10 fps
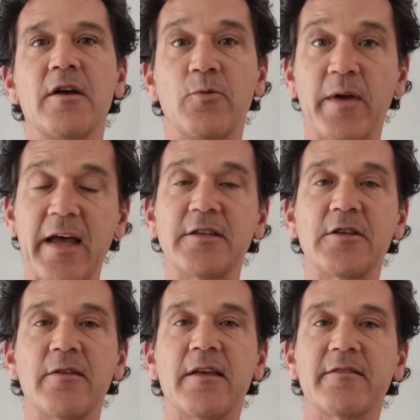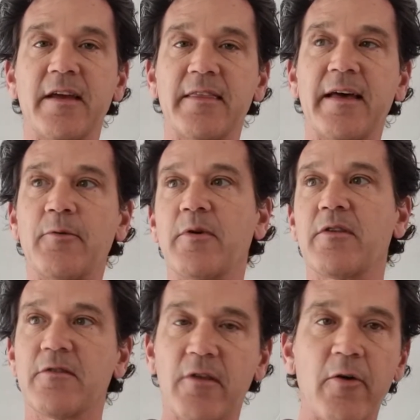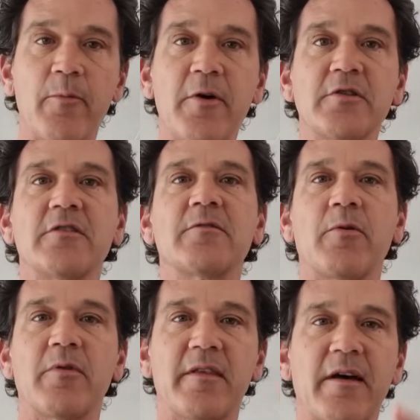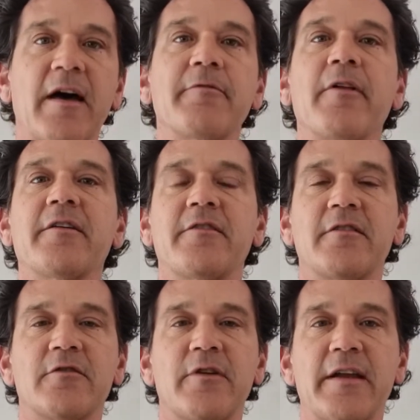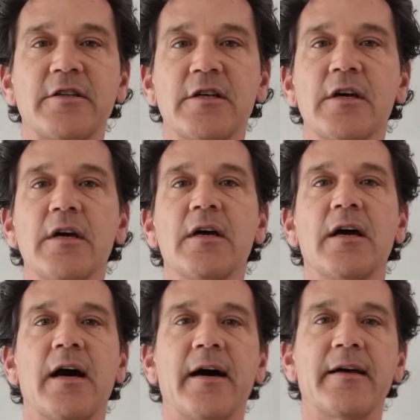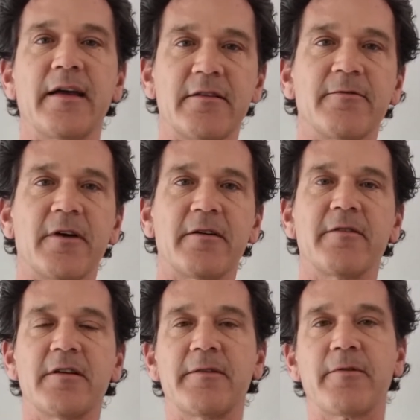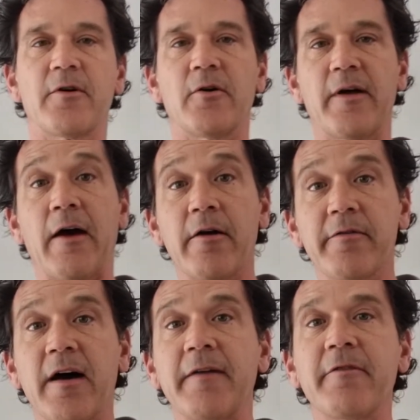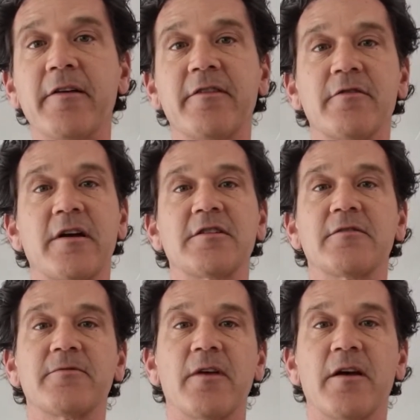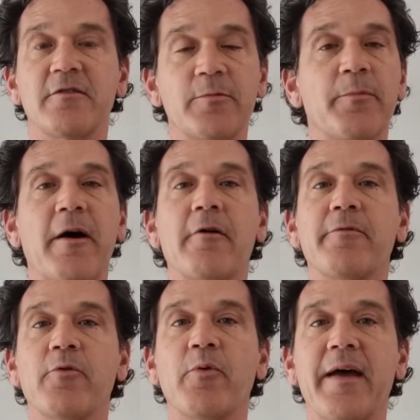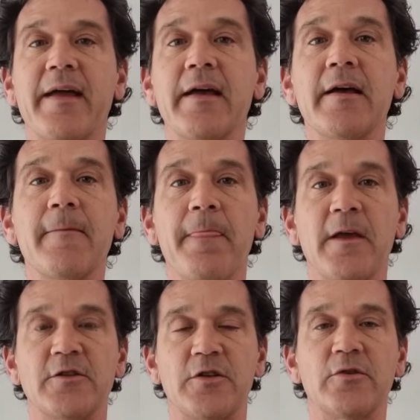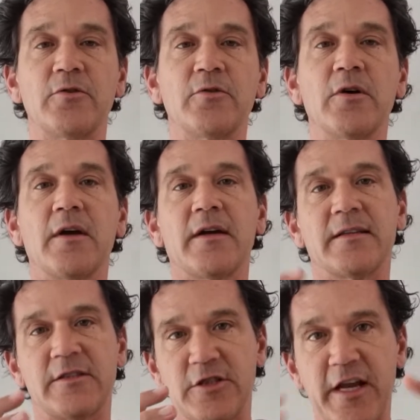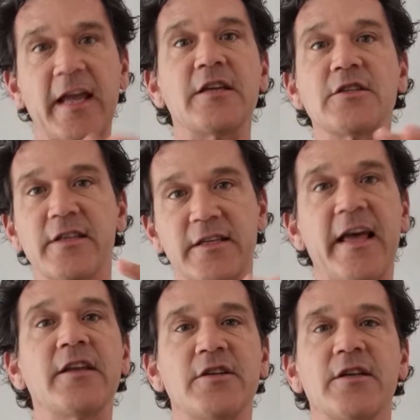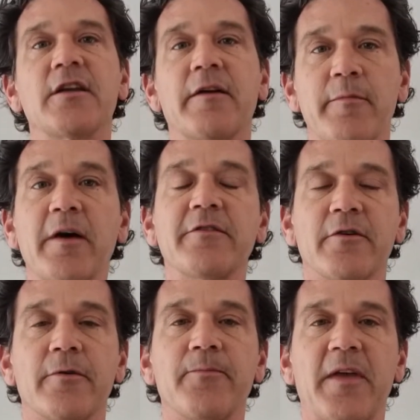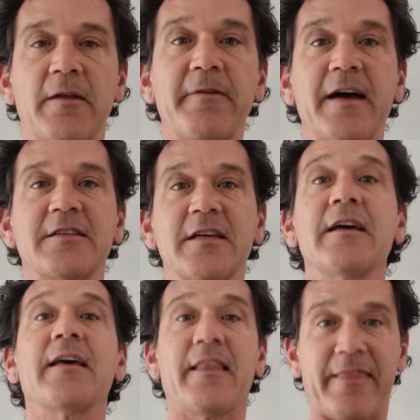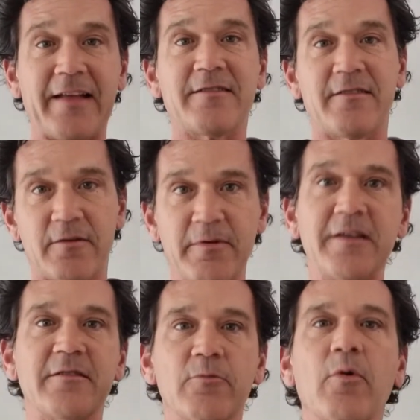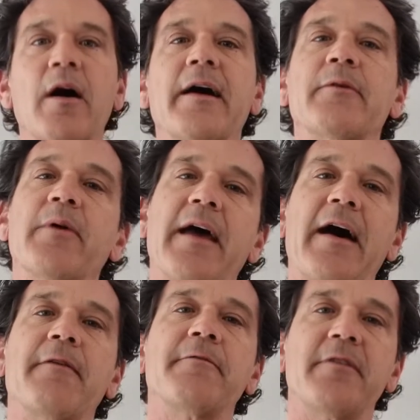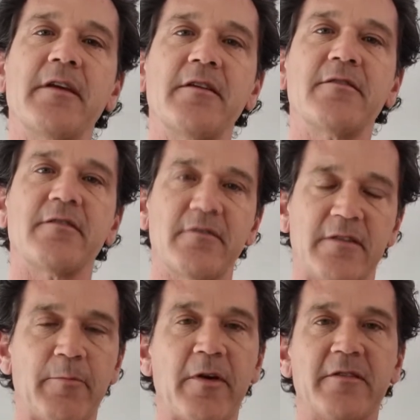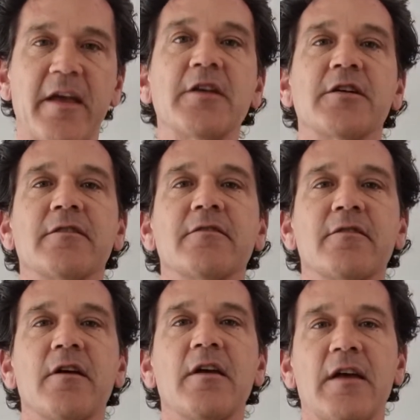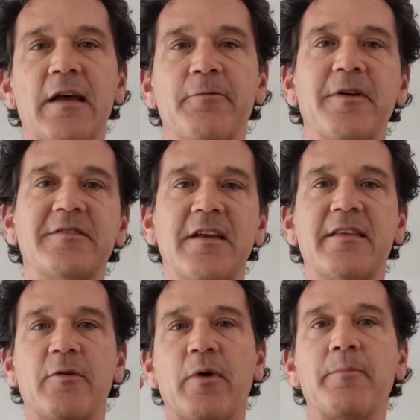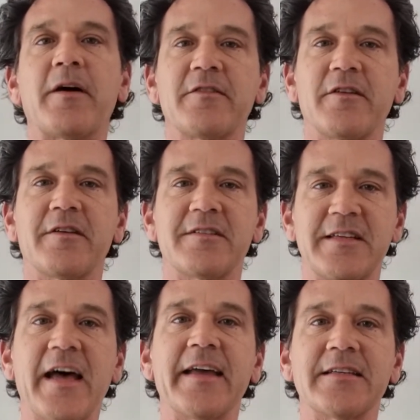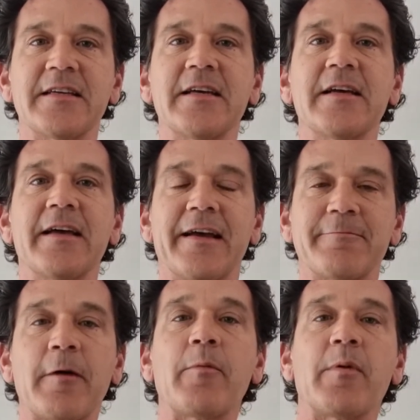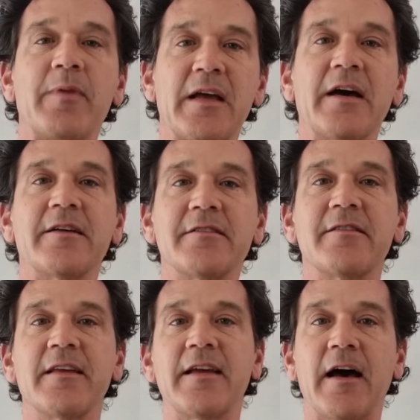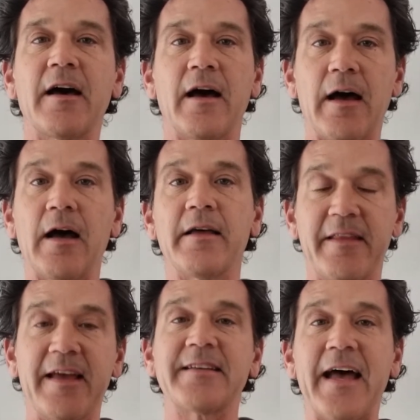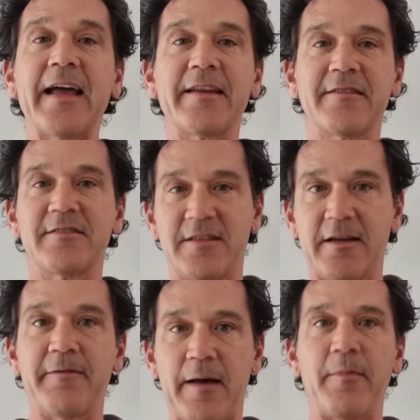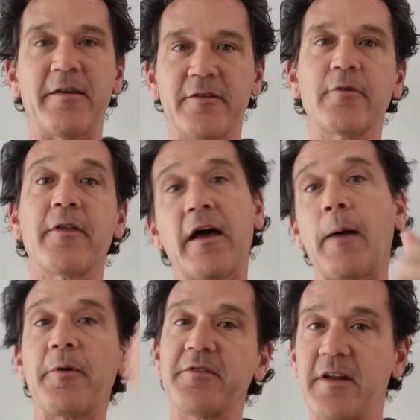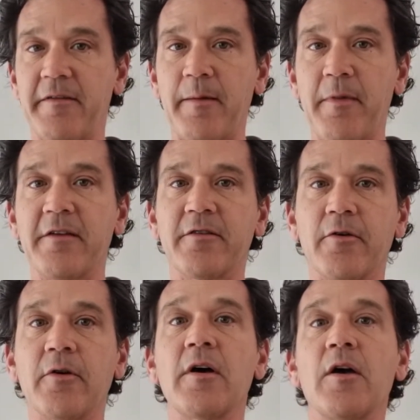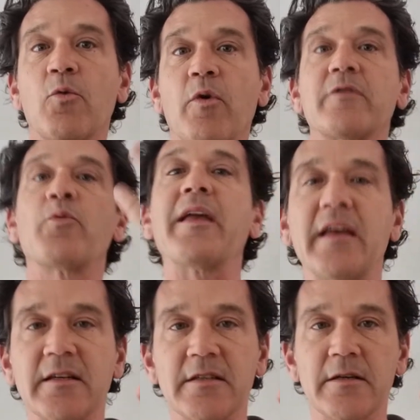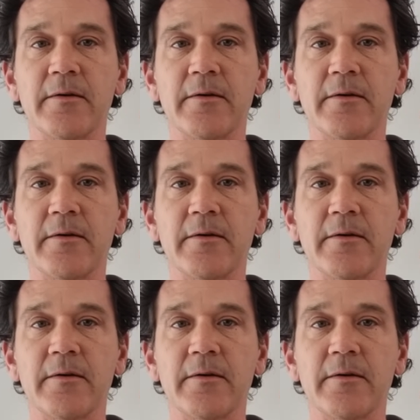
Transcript: We can do things like that with slower motions, but with a high velocity stretch, it's very, very difficult. However, high velocity stretch is a super powerful way to change the tension of a muscle. In fact, that's the reason why we have these subluxations. If we see that one muscle is tight, it's probably because the antagonist of that muscle, or the opposite of that muscle, was weakened